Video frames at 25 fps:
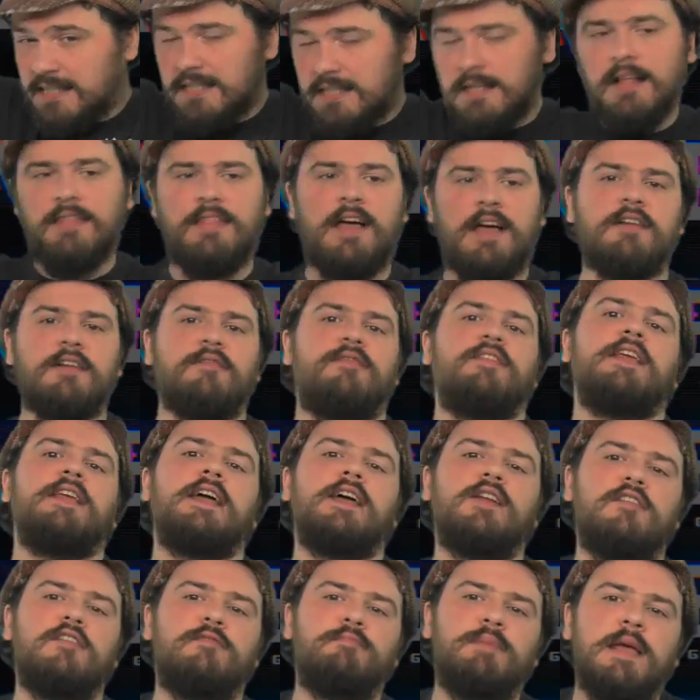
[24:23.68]
Thankfully,
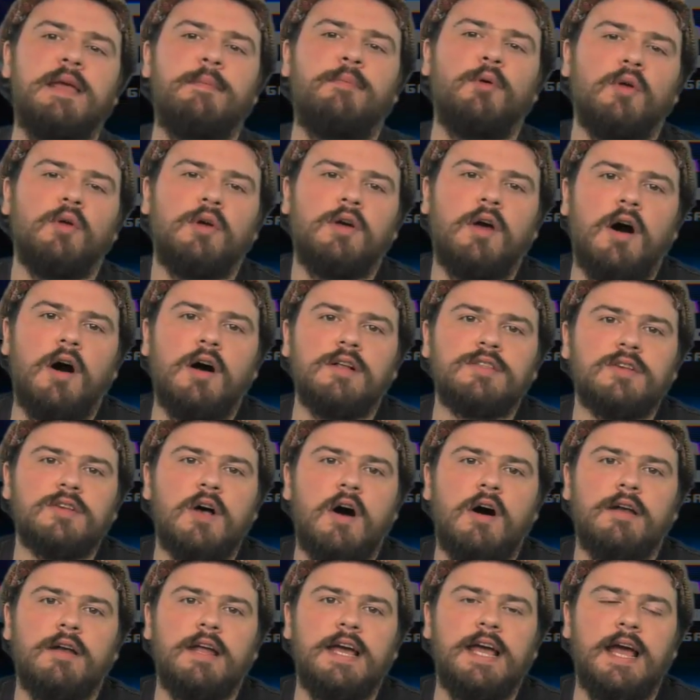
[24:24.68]
enough people got
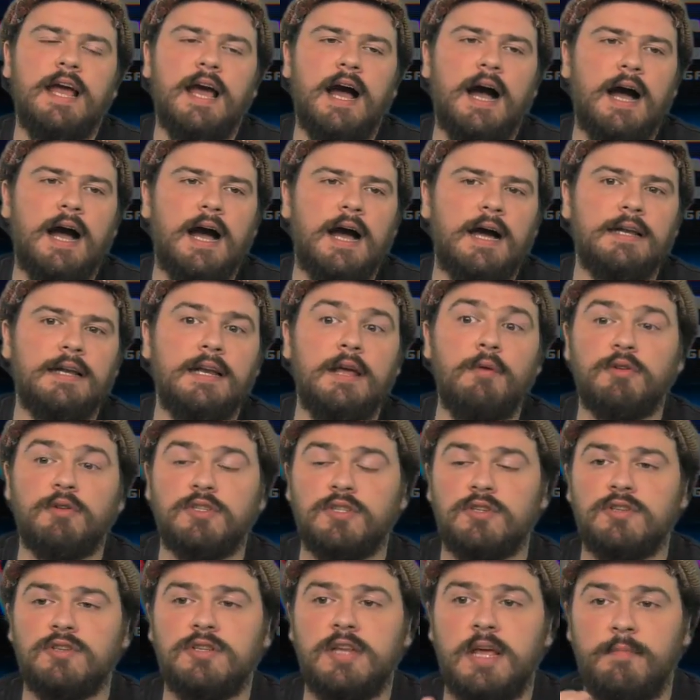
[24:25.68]
on it, and it
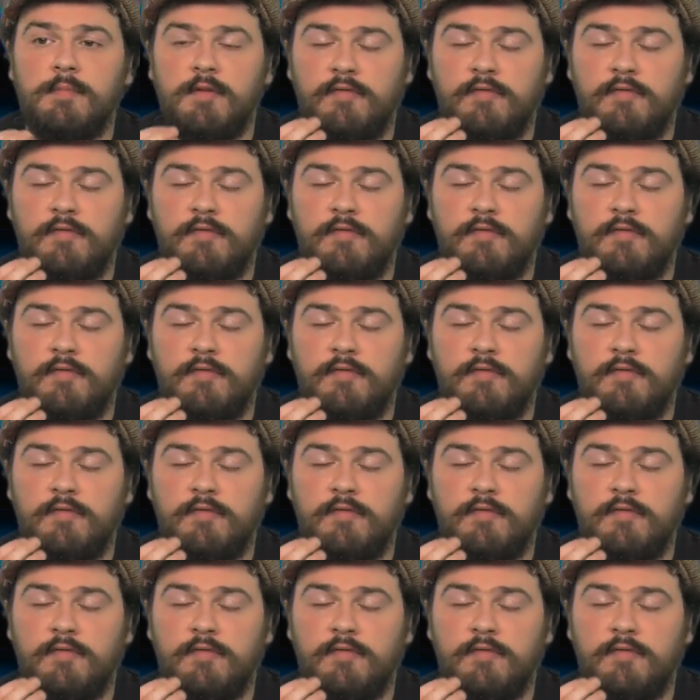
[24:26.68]
wasn't just him.